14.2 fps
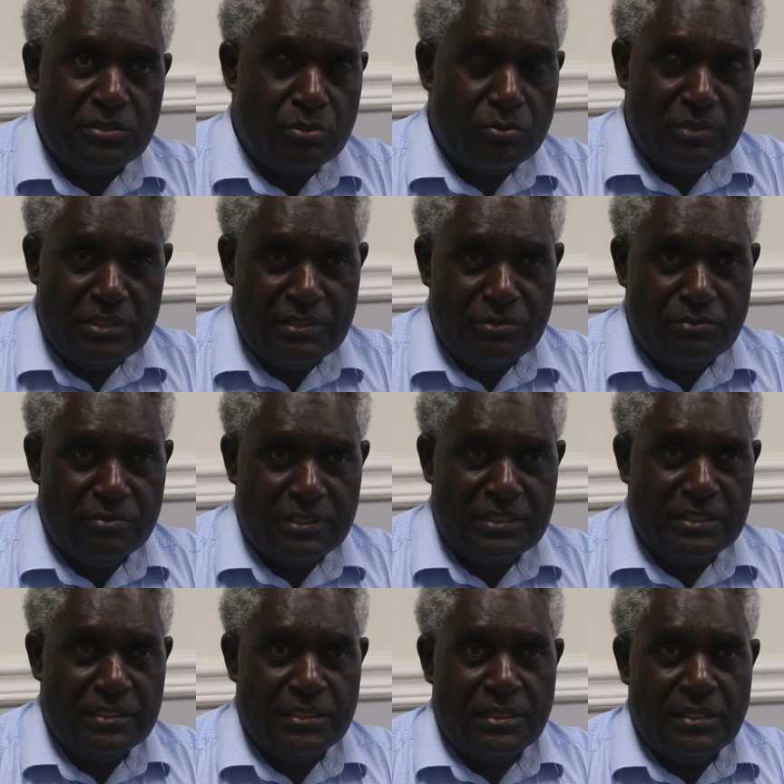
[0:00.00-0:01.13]
So we need to
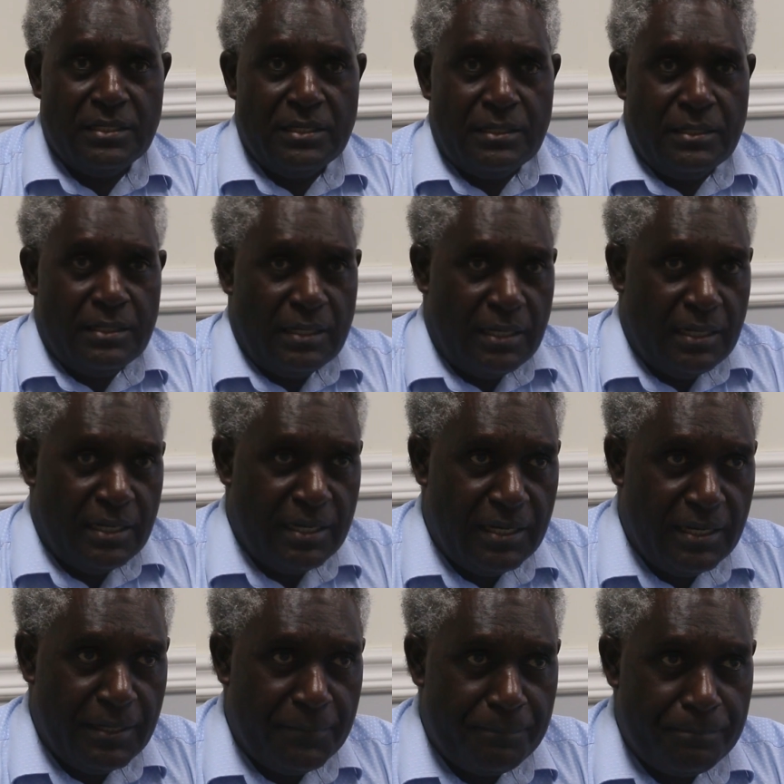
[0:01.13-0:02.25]
really
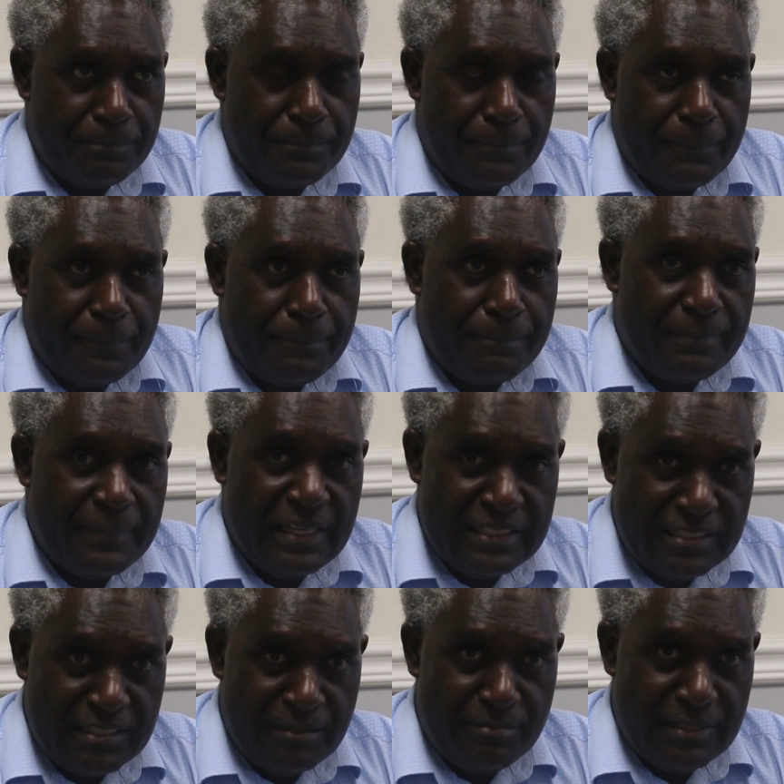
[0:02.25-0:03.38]
uh,
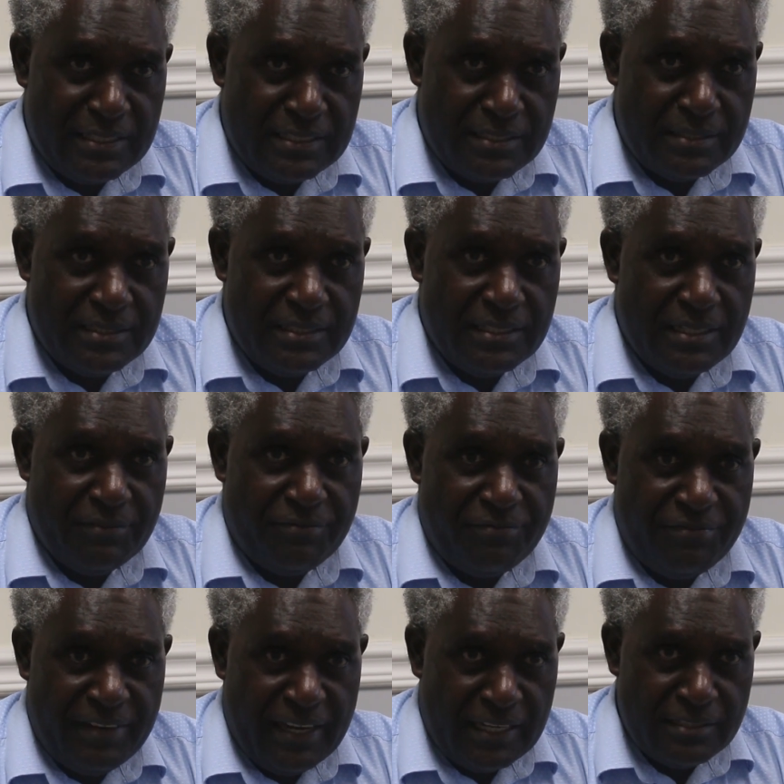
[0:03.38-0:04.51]
establish the
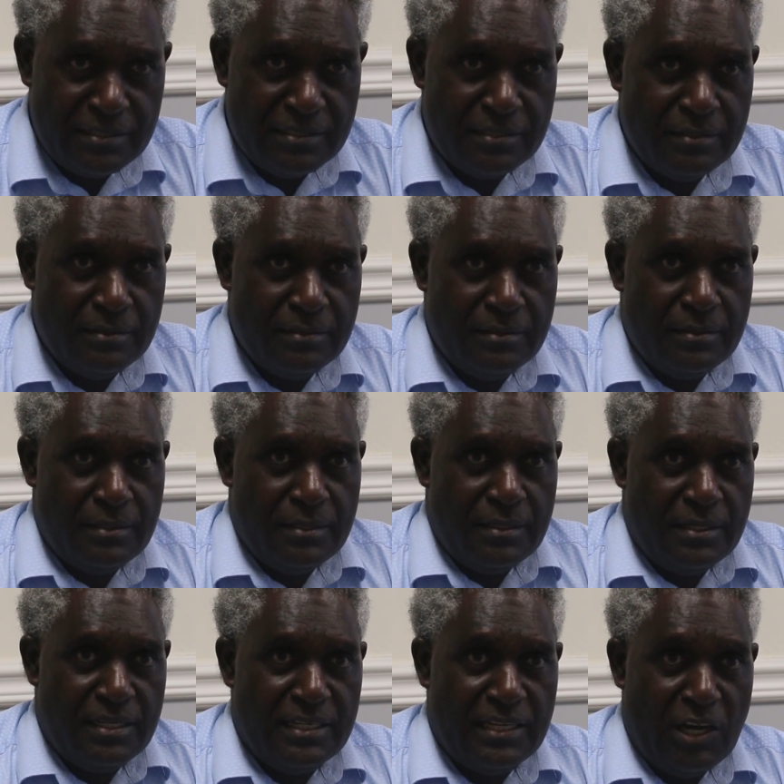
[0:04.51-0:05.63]
facts
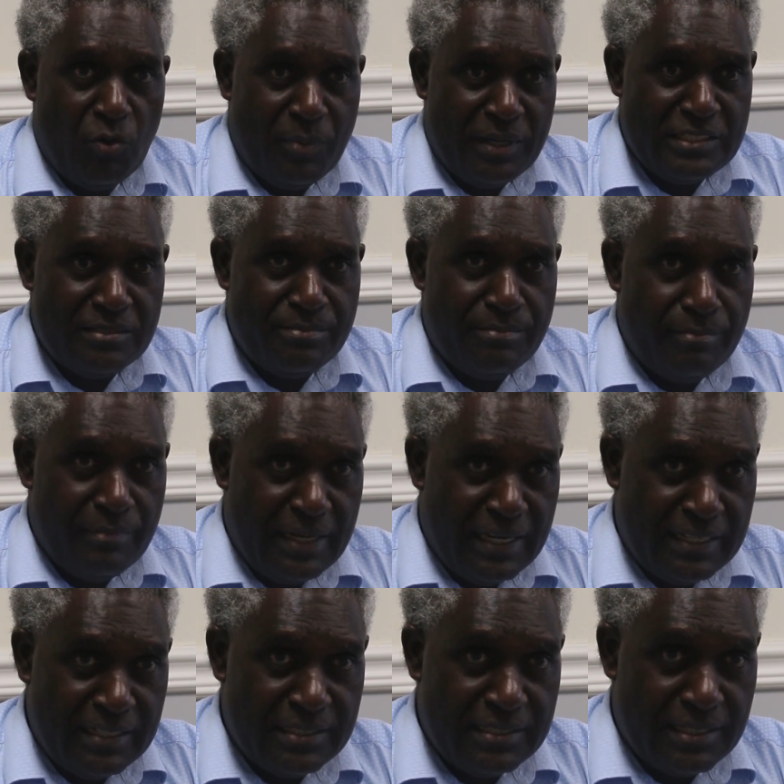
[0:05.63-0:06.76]
and how much
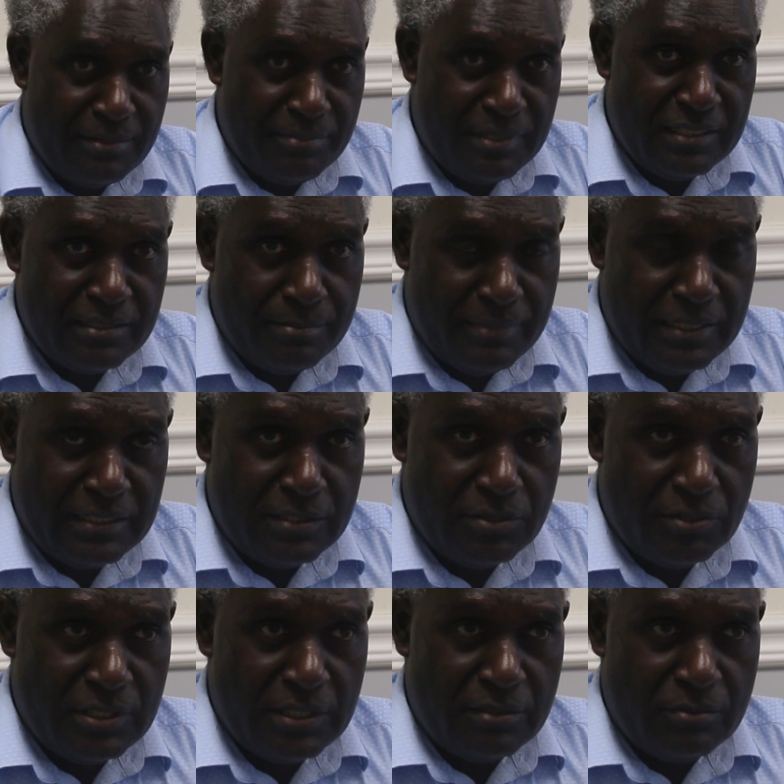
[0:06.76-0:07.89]
monies are being spent
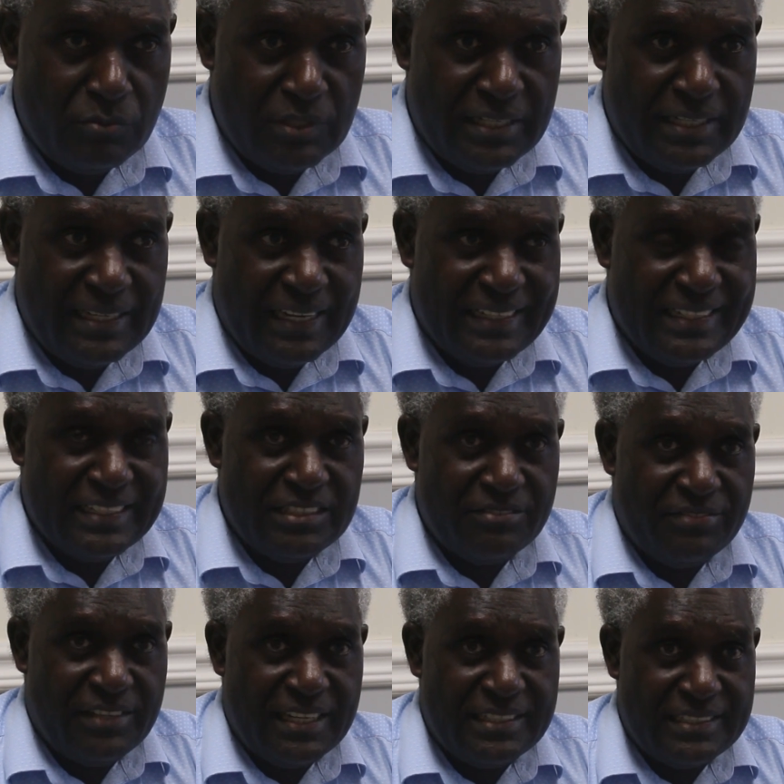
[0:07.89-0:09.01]
so that we can
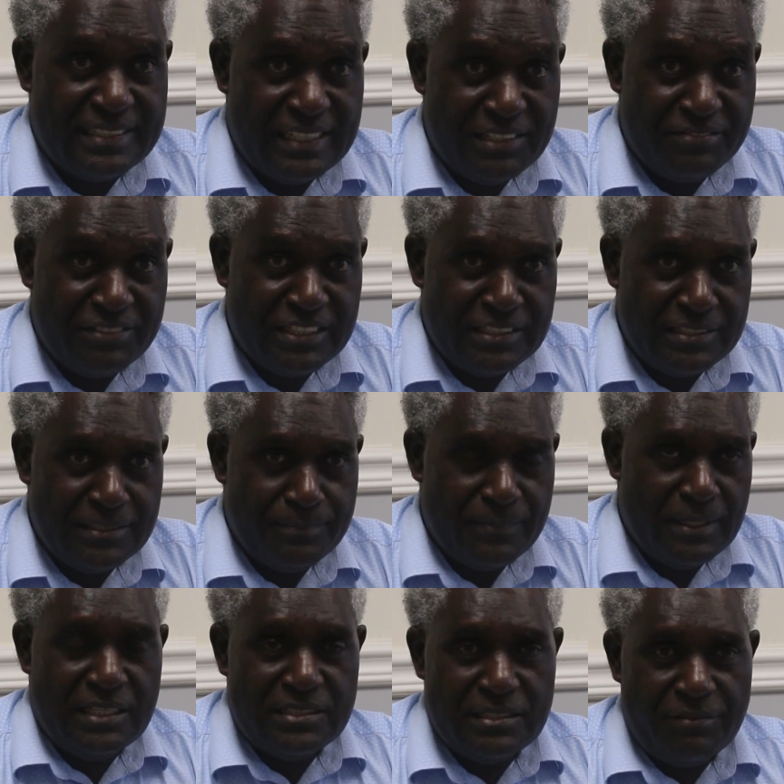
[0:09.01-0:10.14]
identify savings.
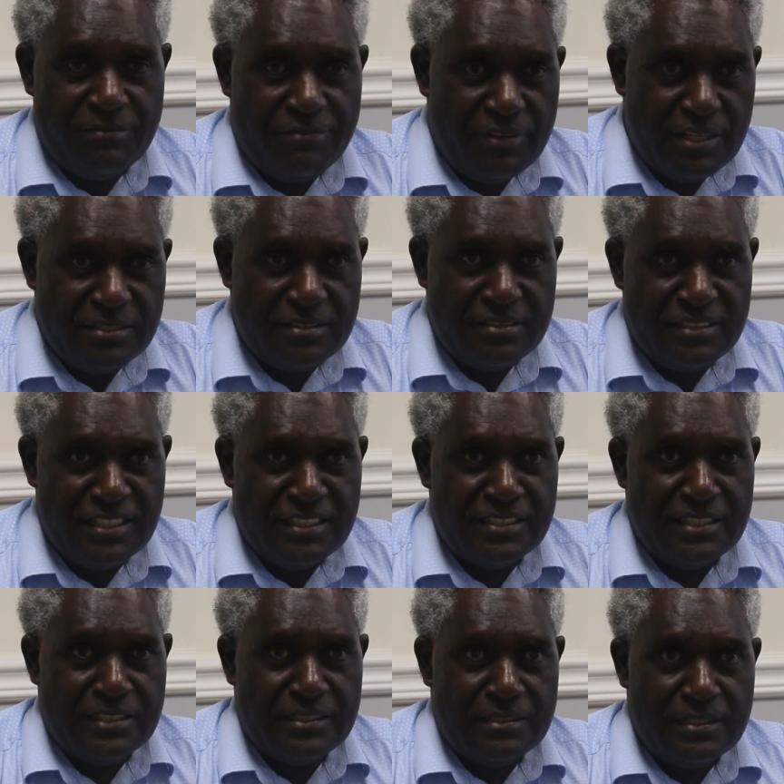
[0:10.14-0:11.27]
That's the first thing
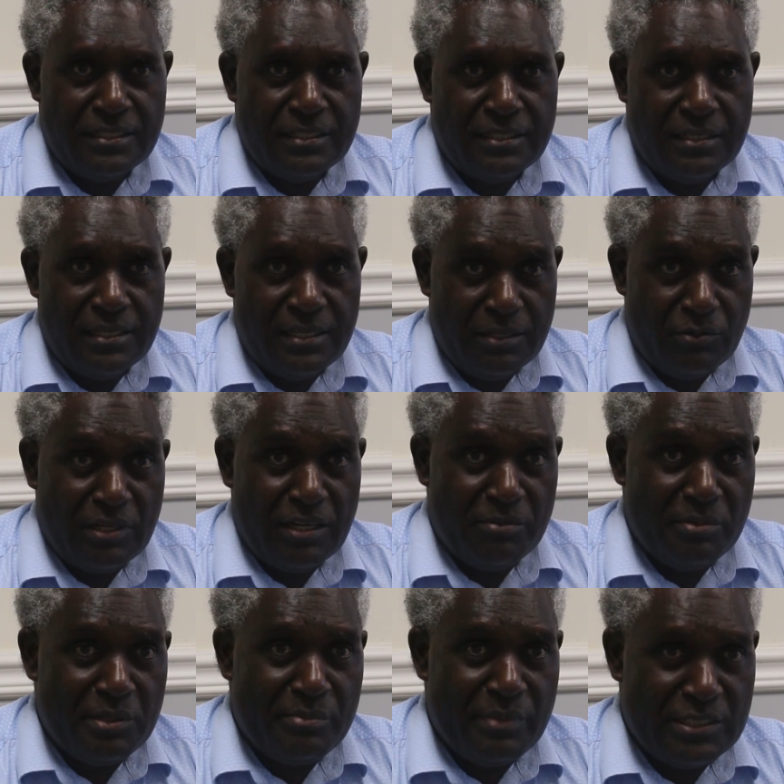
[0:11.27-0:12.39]
that uh, our
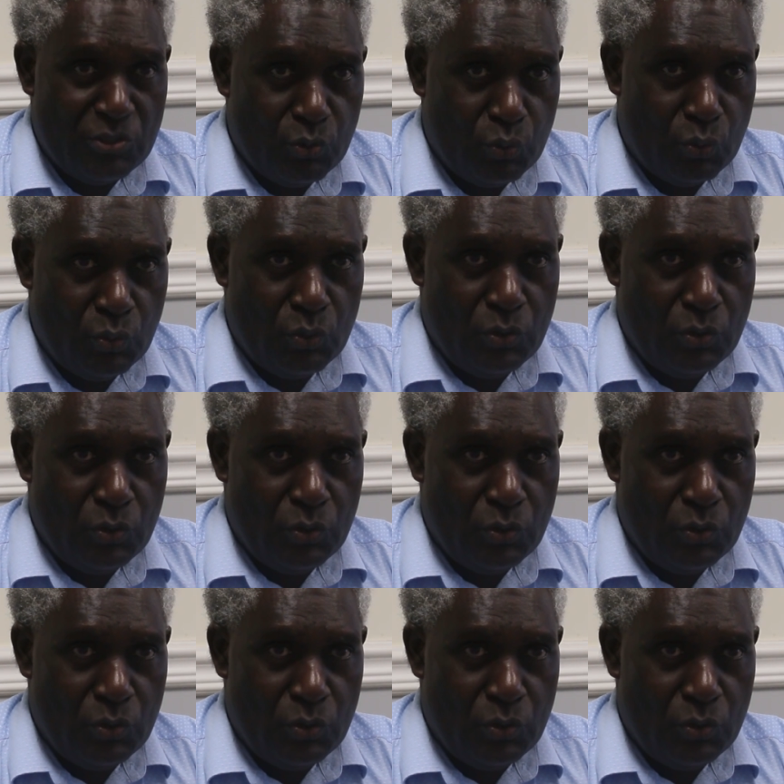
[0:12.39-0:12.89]
government must do.